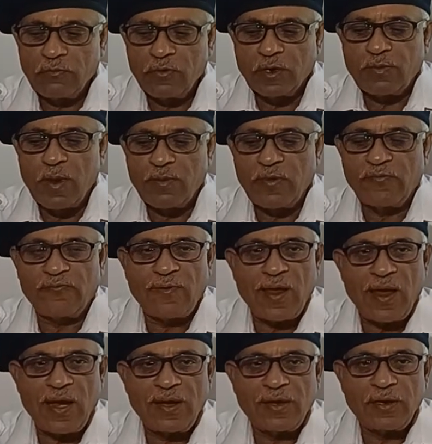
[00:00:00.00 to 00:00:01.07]
which may be
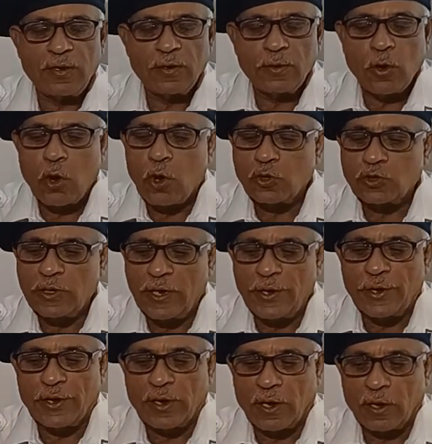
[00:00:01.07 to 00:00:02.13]
flat or
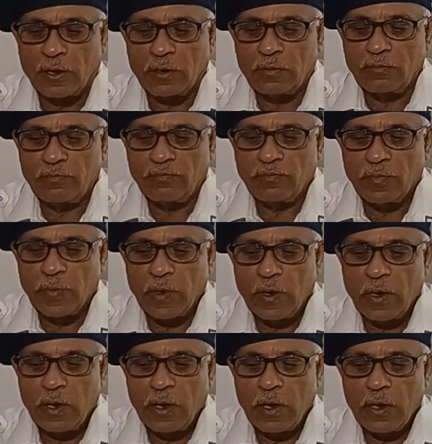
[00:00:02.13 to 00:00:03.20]
cylindrical.
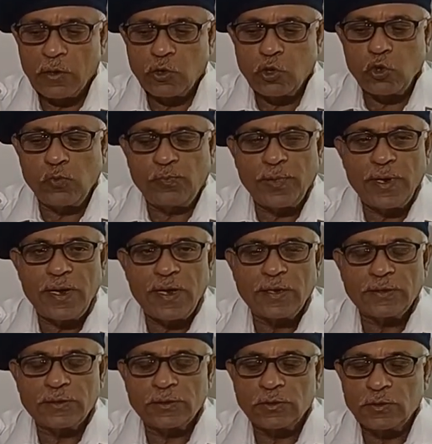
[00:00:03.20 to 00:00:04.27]
Tube
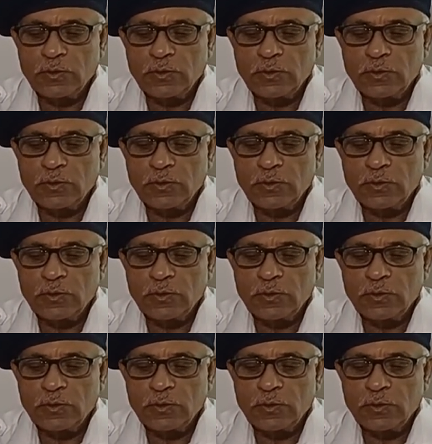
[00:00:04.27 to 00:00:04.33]
plates